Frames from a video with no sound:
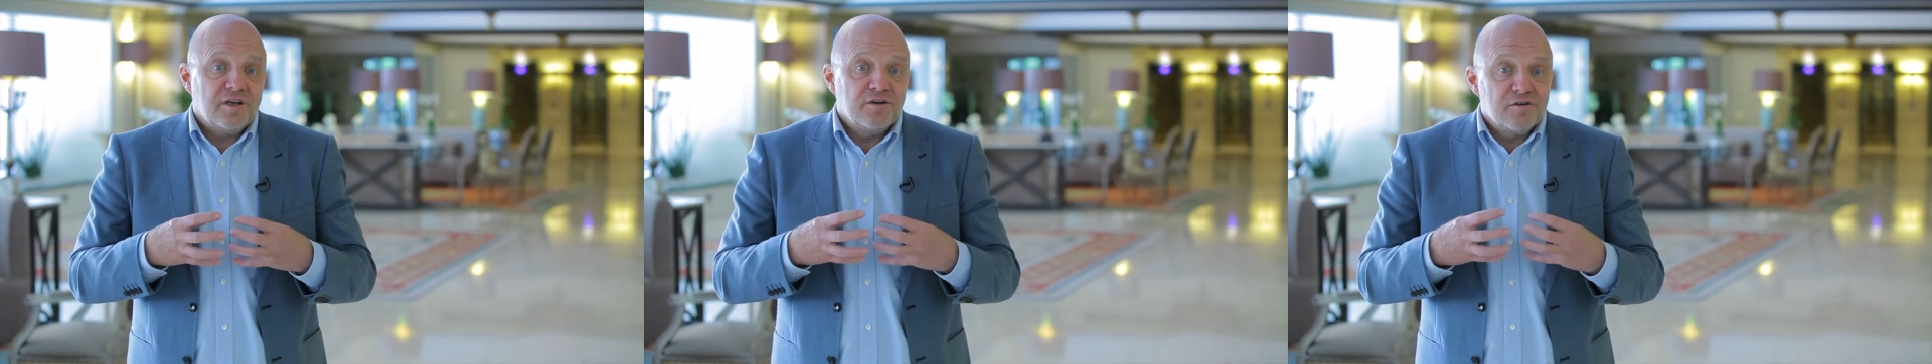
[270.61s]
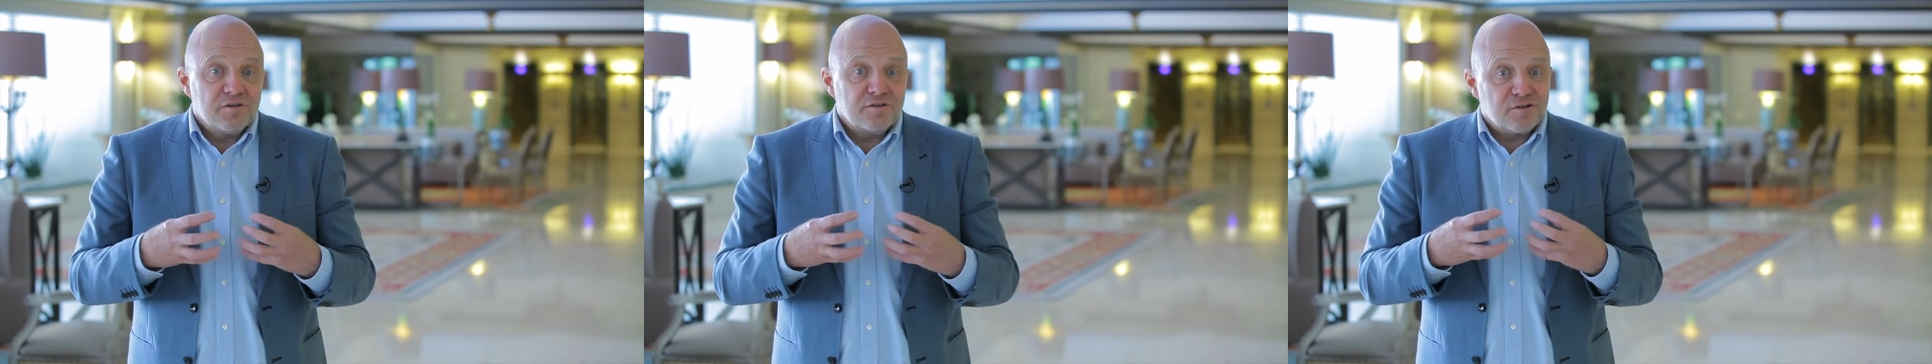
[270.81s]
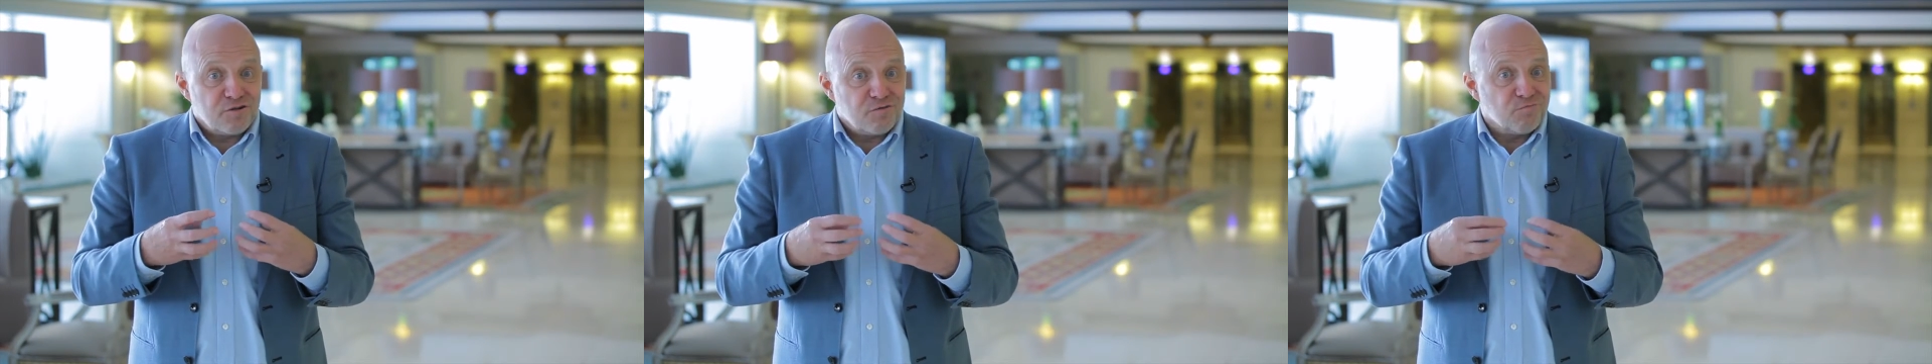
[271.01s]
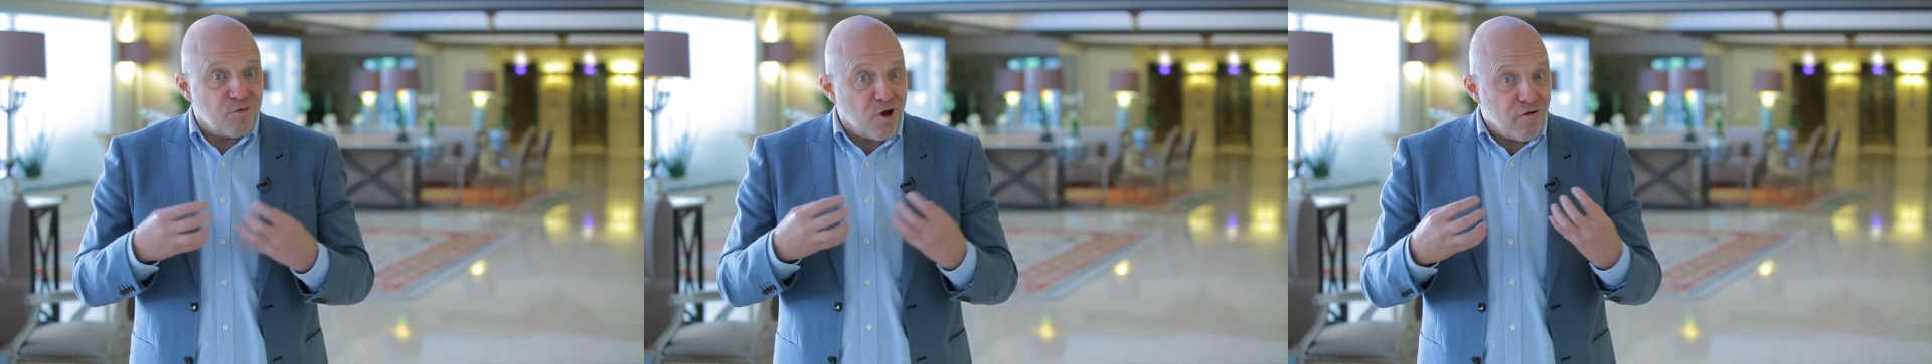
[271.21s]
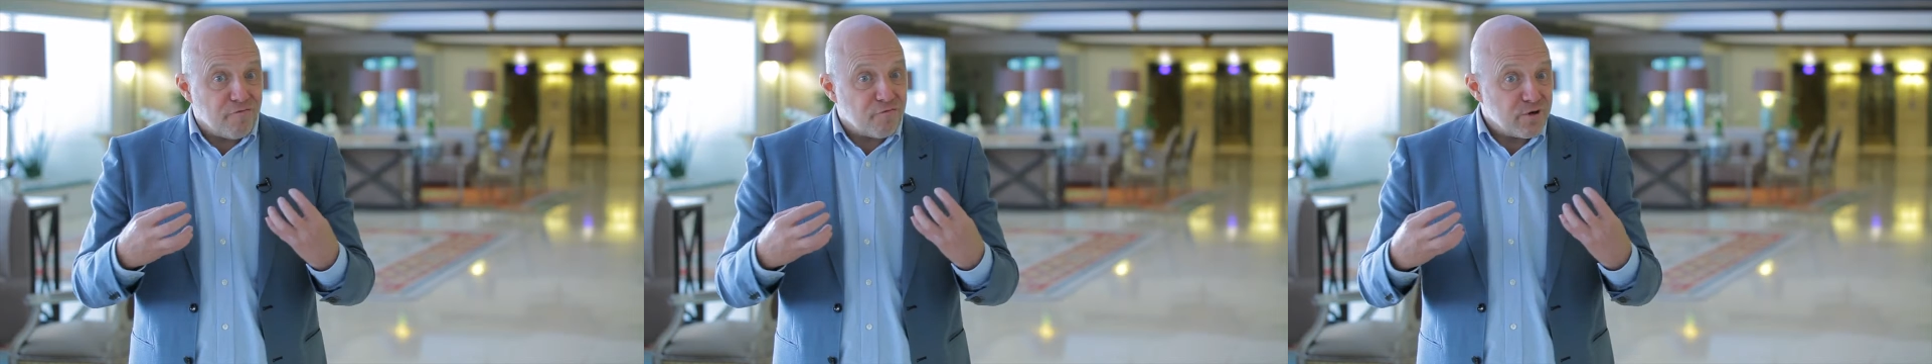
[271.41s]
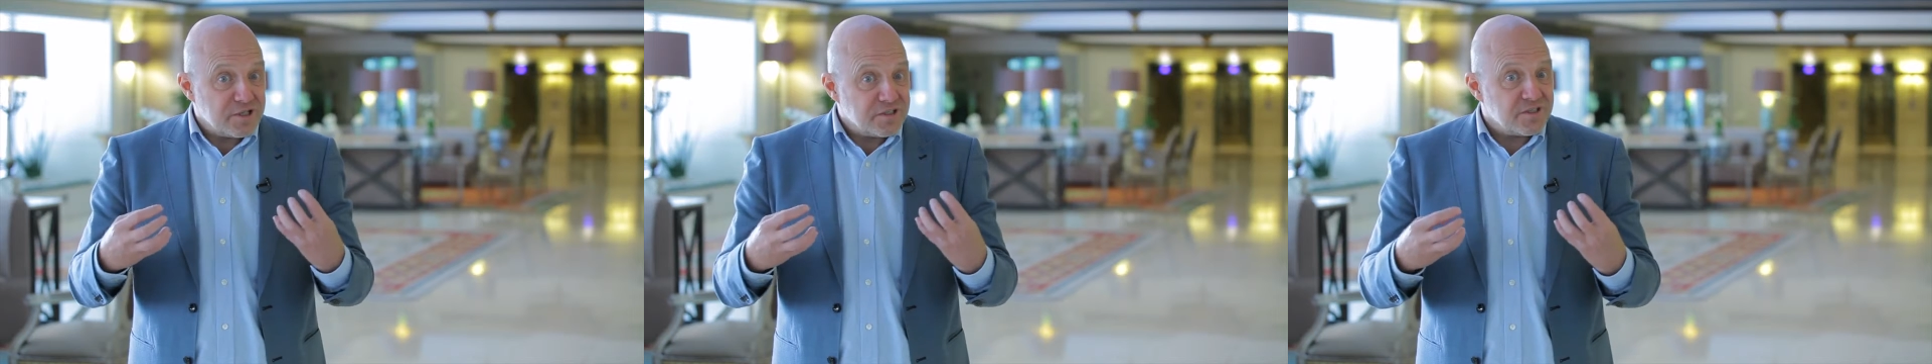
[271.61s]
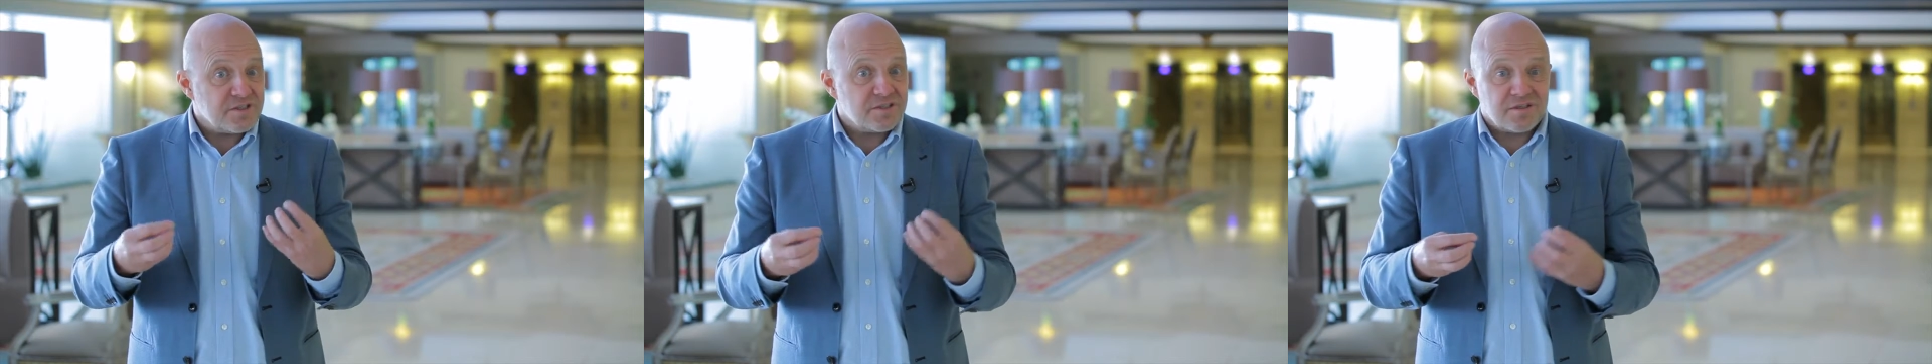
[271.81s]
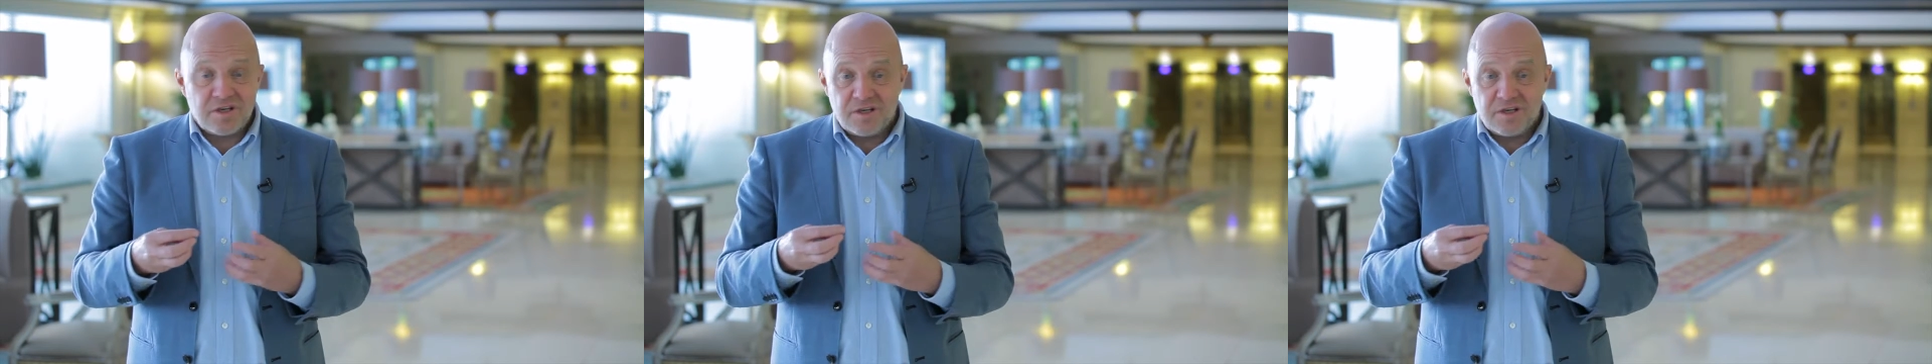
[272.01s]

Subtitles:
good mouth rinses,